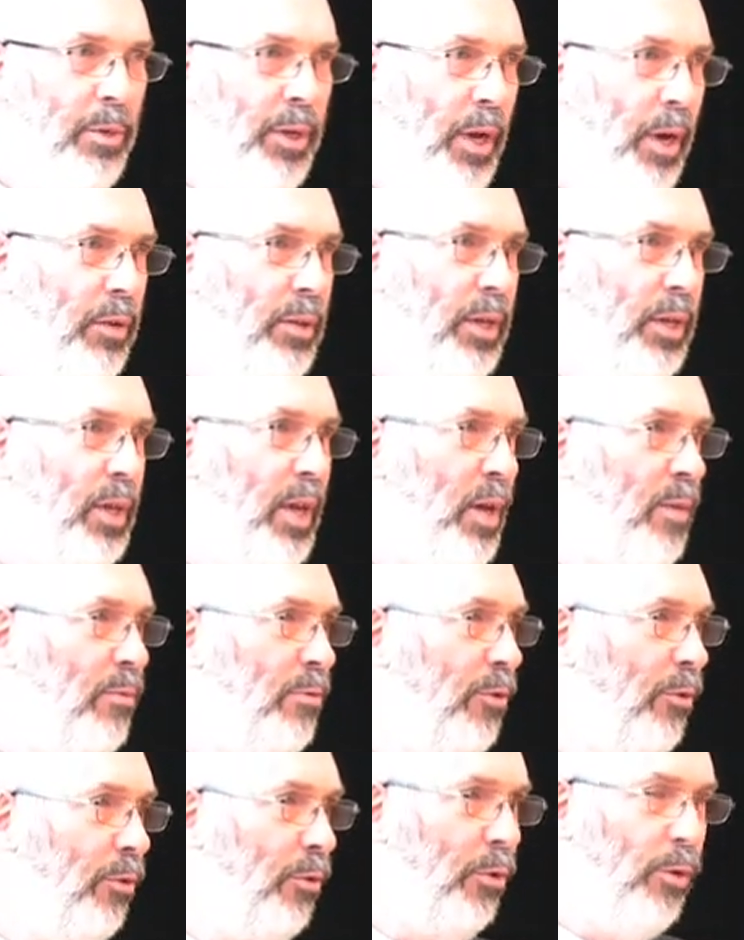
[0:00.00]
We know they came
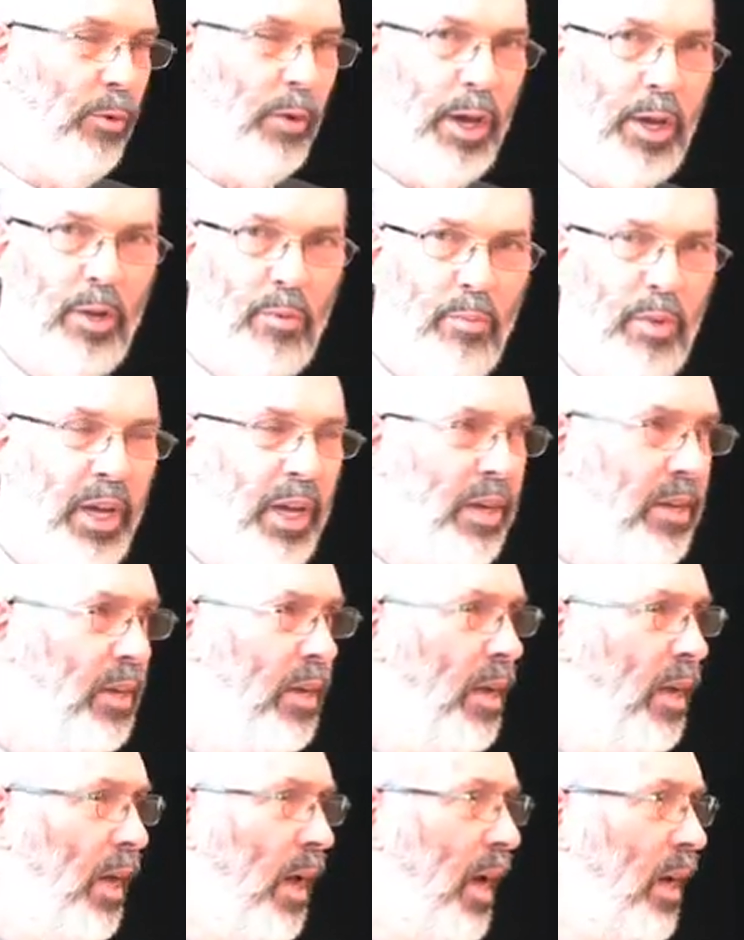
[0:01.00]
from Norway in part,
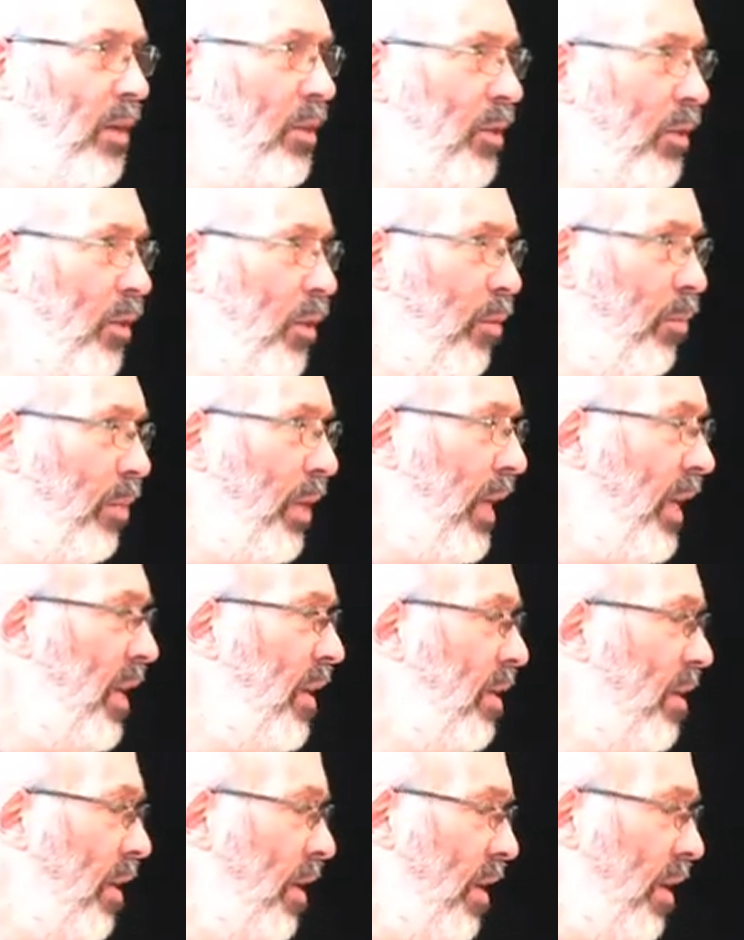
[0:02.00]
Iceland in
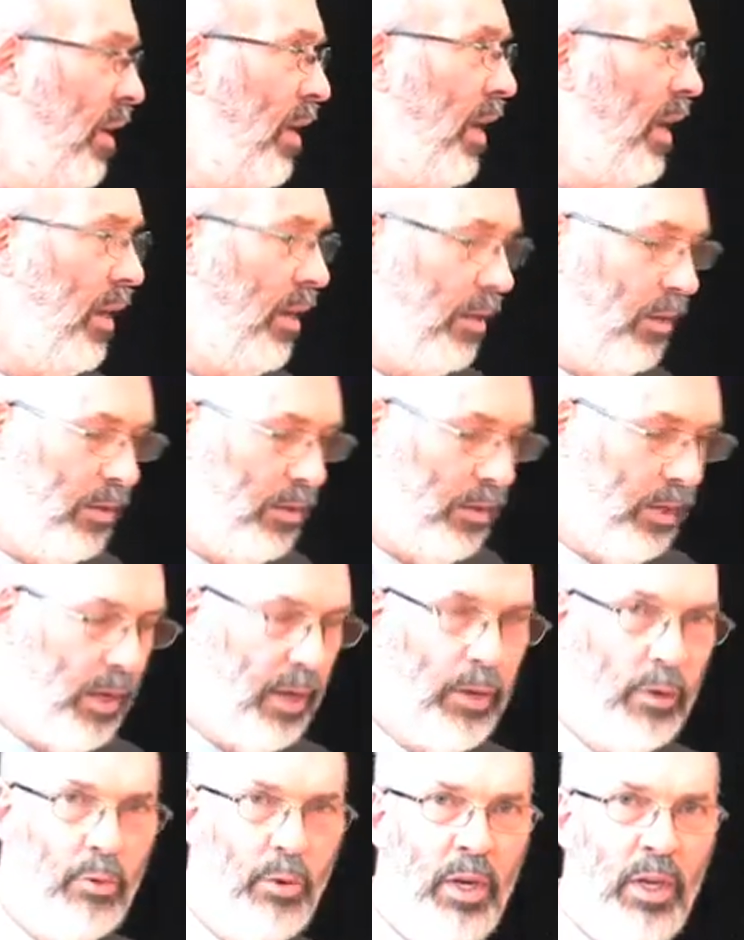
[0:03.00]
part, and
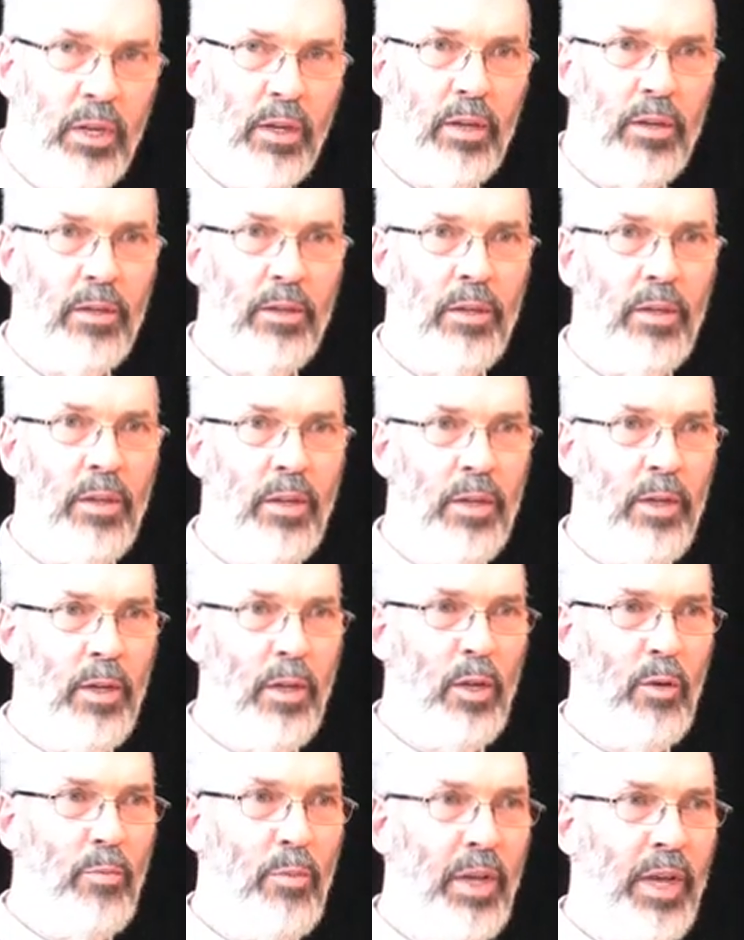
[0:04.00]
uh, Greenland
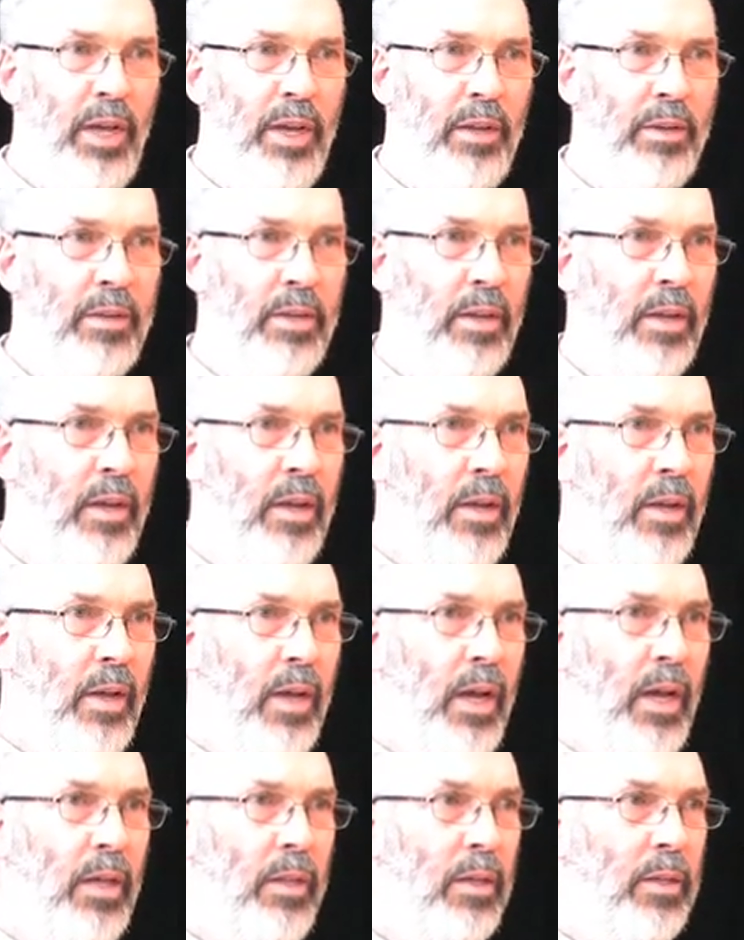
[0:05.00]
in part,
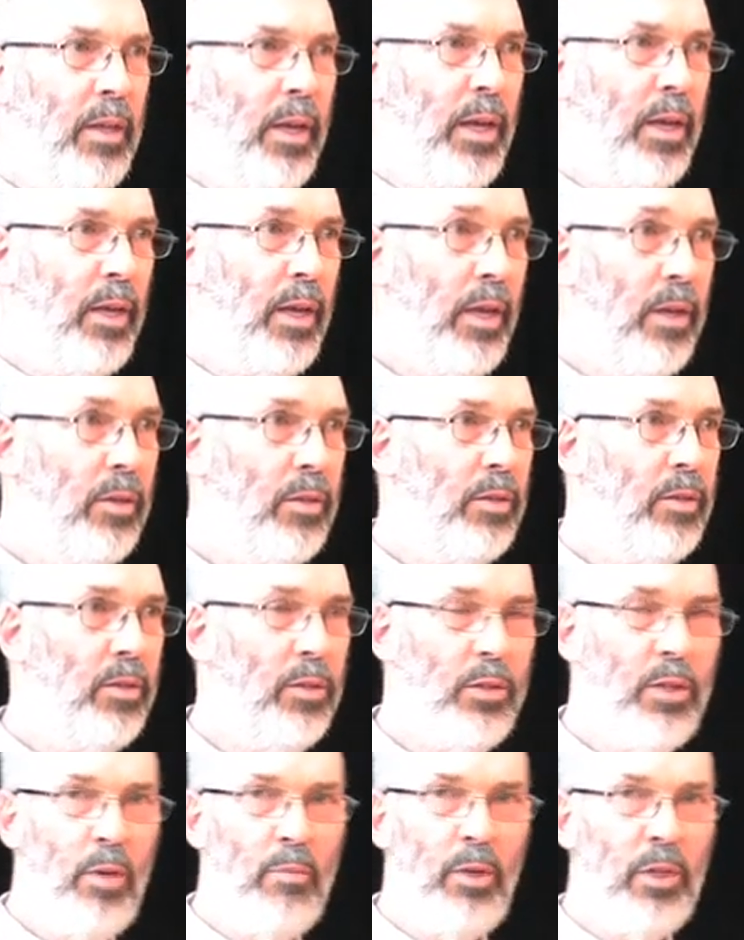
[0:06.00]
and that they had, to
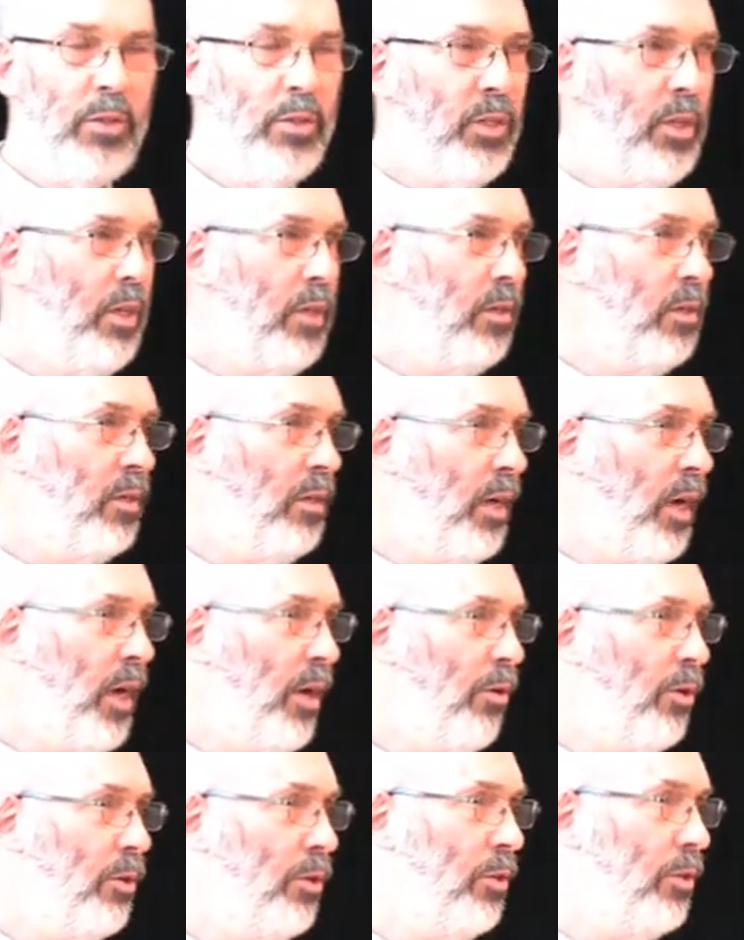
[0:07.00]
some extent,
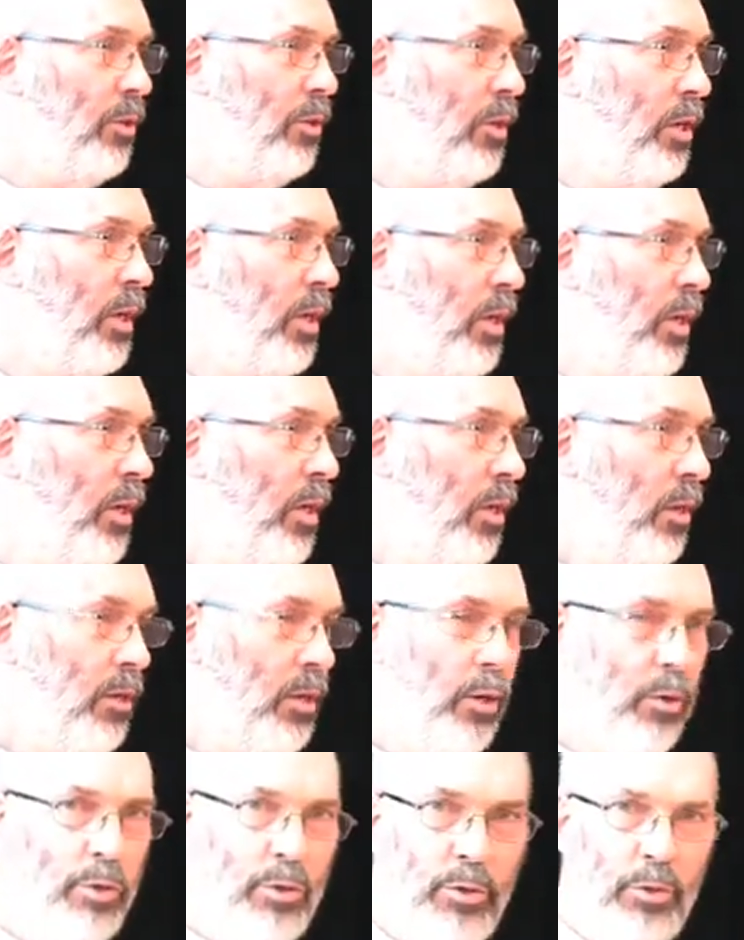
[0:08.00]
Irish
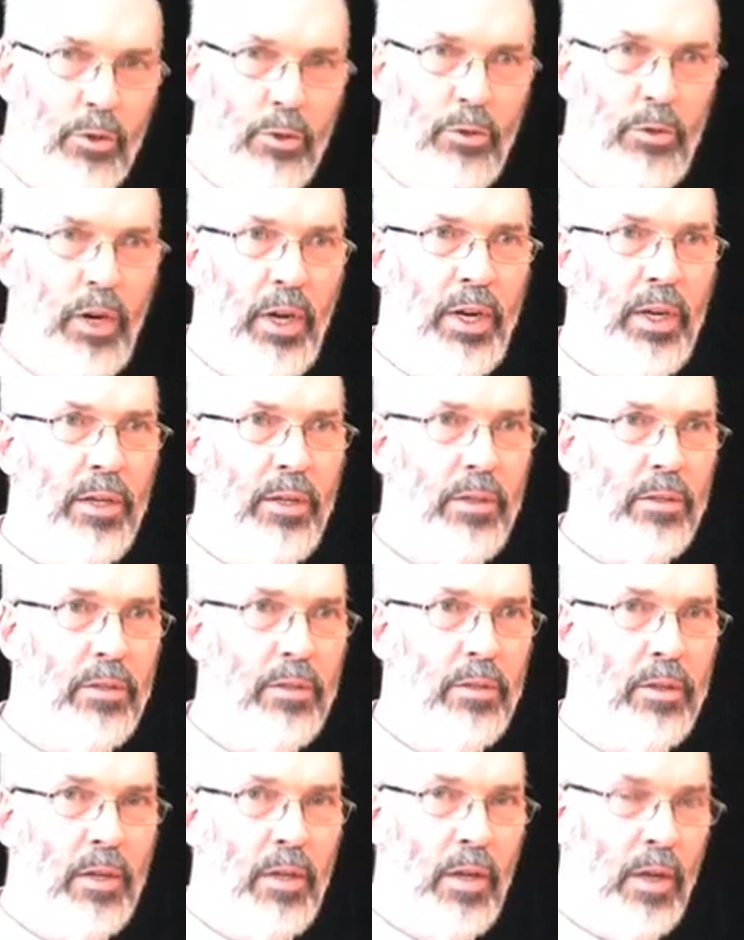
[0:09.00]
cultural
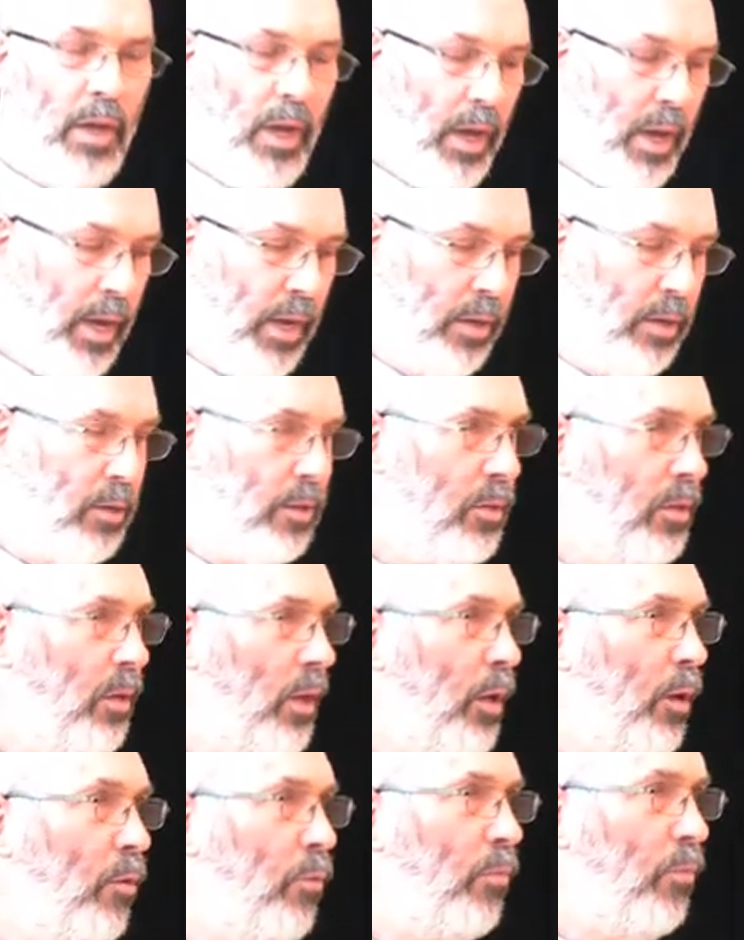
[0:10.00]
traits
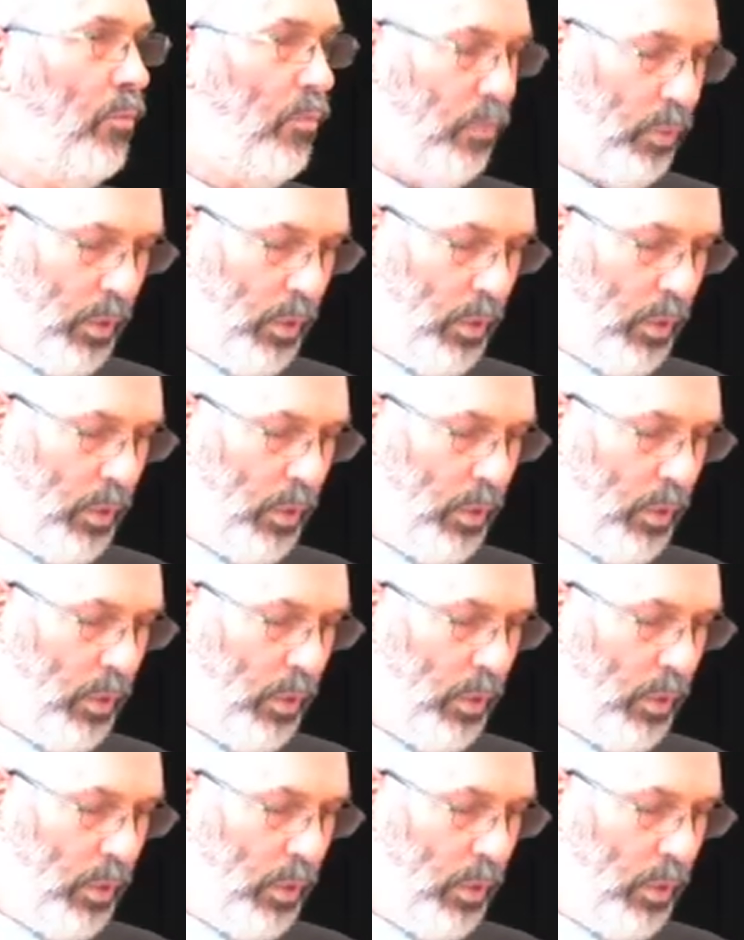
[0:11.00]
and,